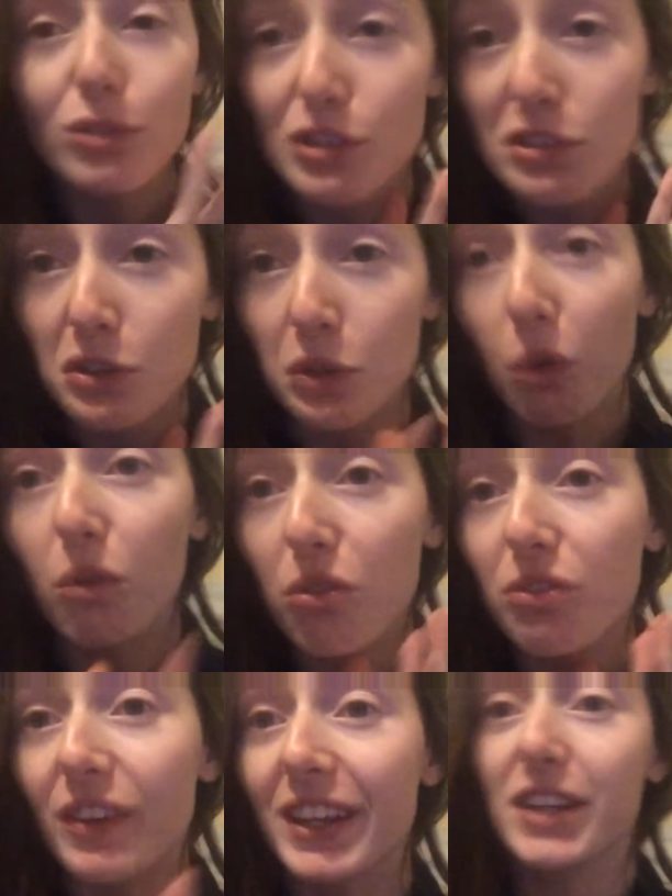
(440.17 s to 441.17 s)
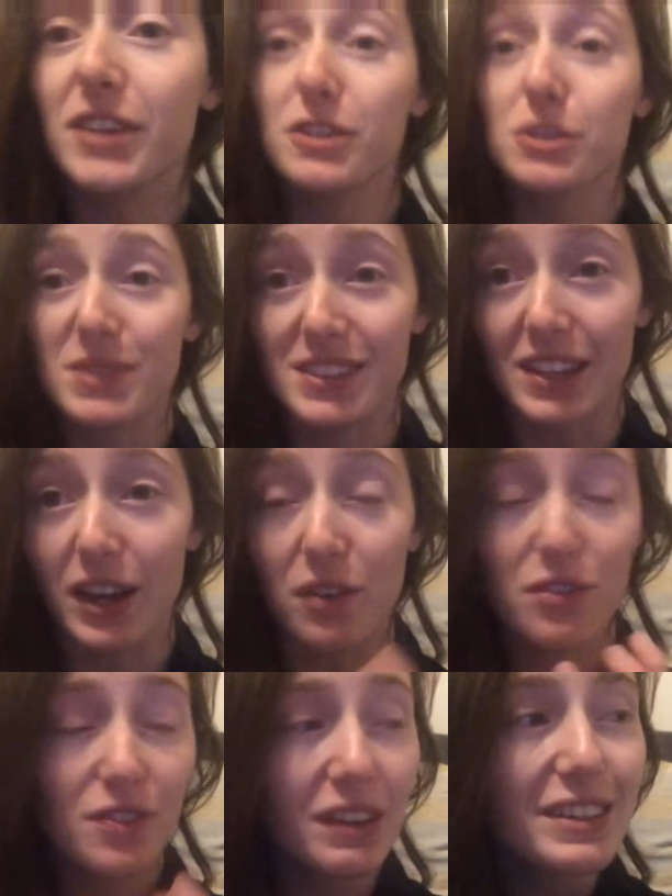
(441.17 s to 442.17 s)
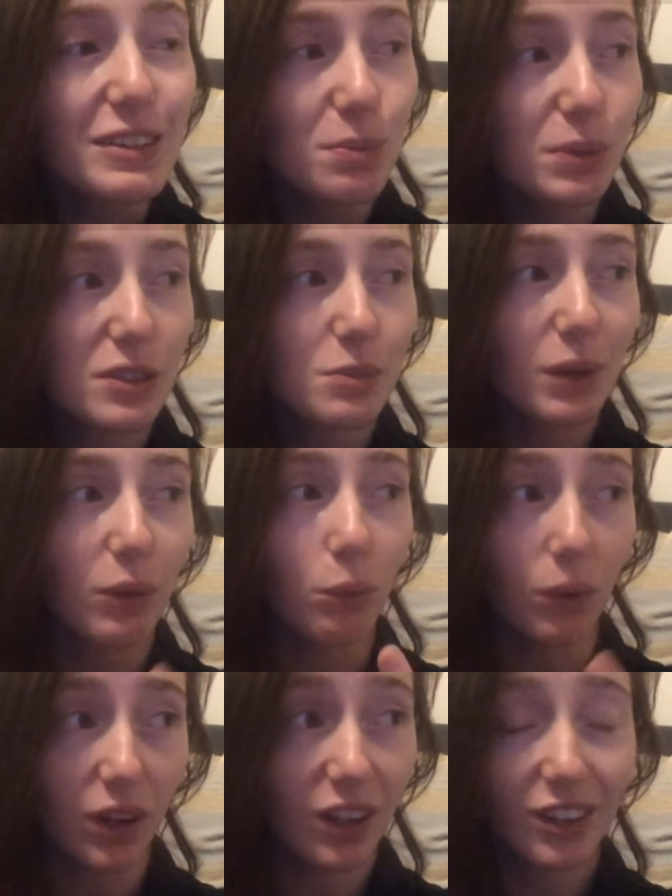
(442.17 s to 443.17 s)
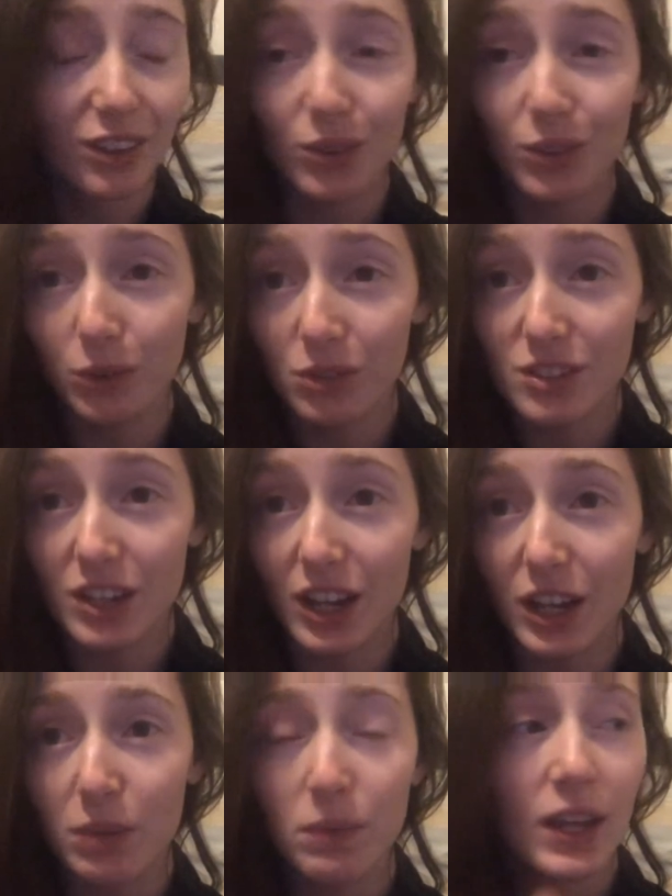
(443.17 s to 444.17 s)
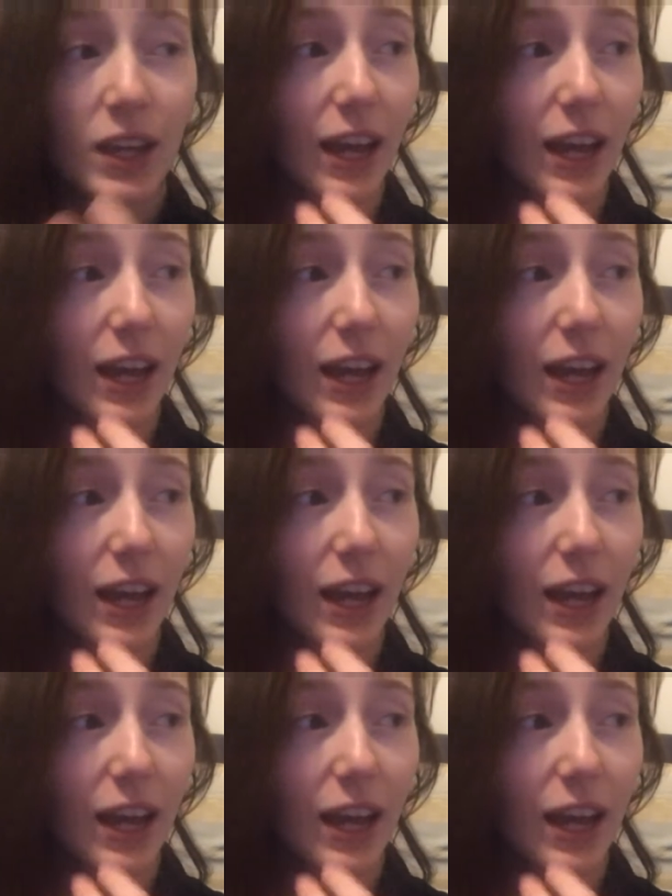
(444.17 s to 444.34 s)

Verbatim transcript: I'm just not feeling Christmassy. I think it's because I'm at work all the time,